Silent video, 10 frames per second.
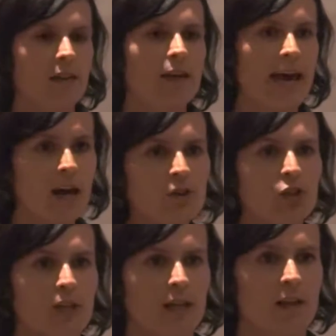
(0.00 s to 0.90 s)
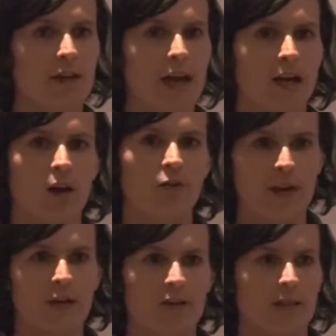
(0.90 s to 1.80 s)
the algae that are
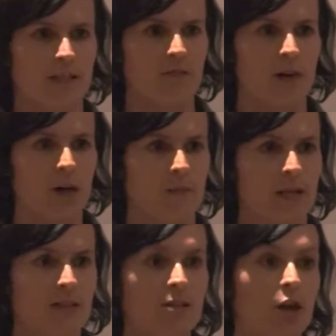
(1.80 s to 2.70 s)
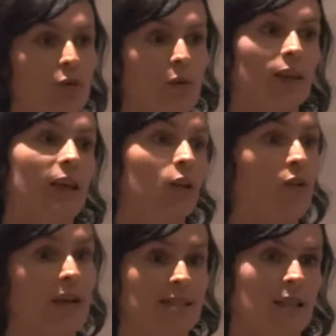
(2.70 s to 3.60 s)
found in these environments start growing like
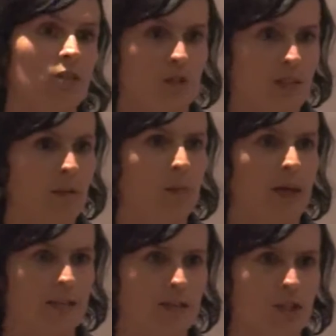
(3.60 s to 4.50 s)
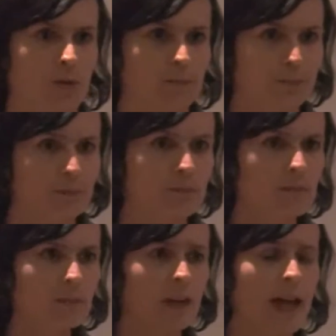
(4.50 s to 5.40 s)
crazy, just like plants do.
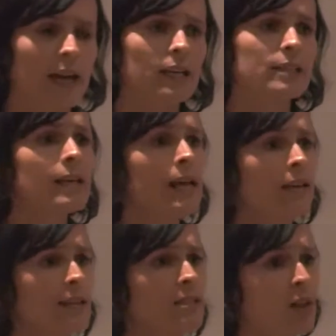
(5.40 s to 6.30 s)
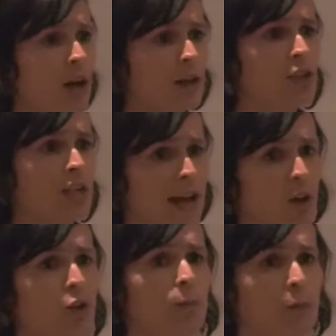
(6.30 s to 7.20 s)
And these large
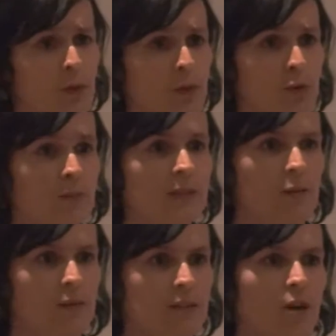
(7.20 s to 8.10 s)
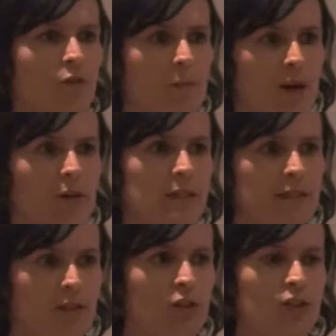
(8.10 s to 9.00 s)
algal blooms that result from all this
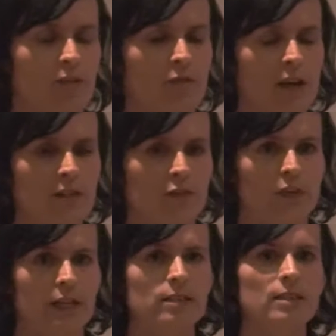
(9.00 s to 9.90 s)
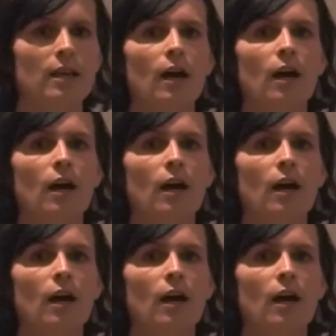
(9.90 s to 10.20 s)
nitrogen and phosphorus